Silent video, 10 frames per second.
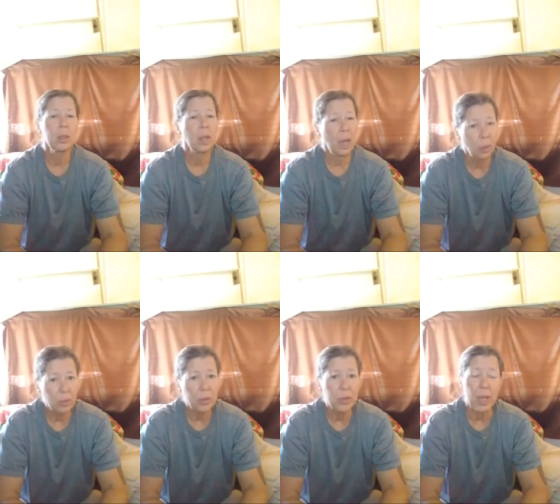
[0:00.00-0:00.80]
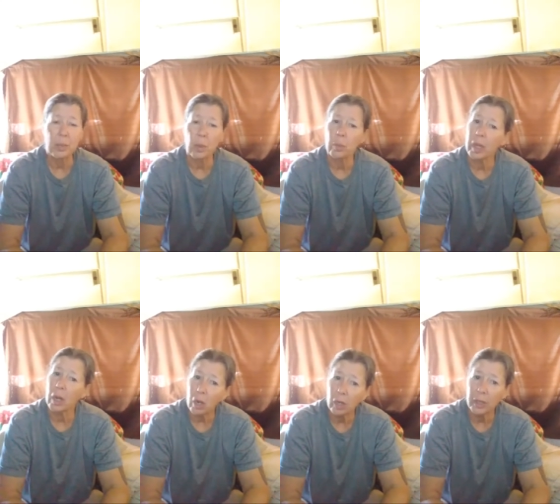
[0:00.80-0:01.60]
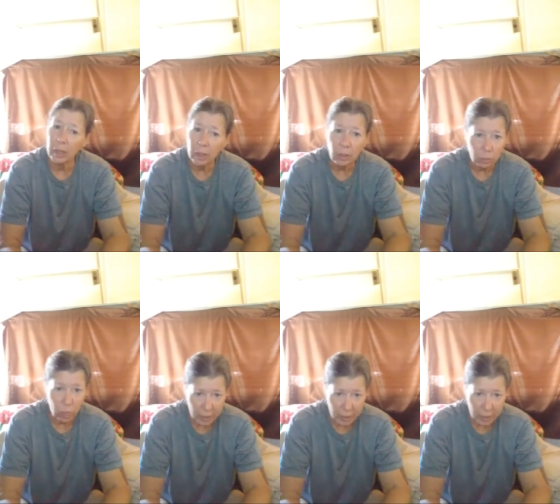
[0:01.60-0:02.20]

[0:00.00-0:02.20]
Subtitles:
However, that's what we are here.